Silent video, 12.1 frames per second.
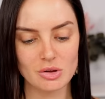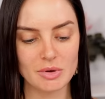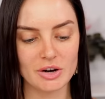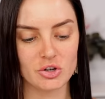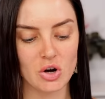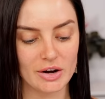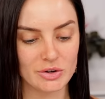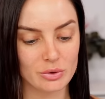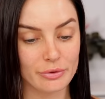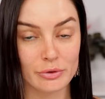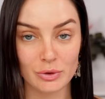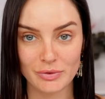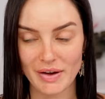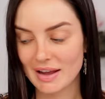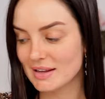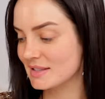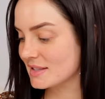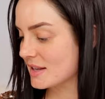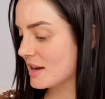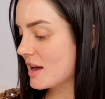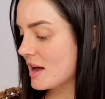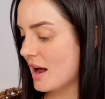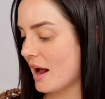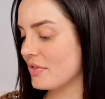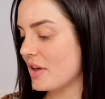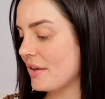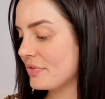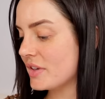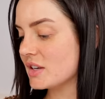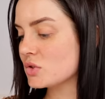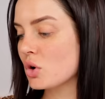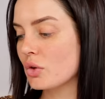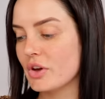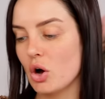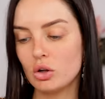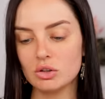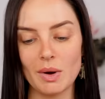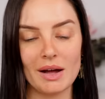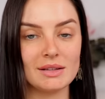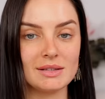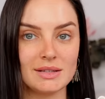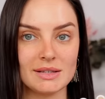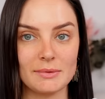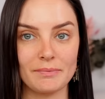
I'm gonna try to do a full face. And then these are all the old ones.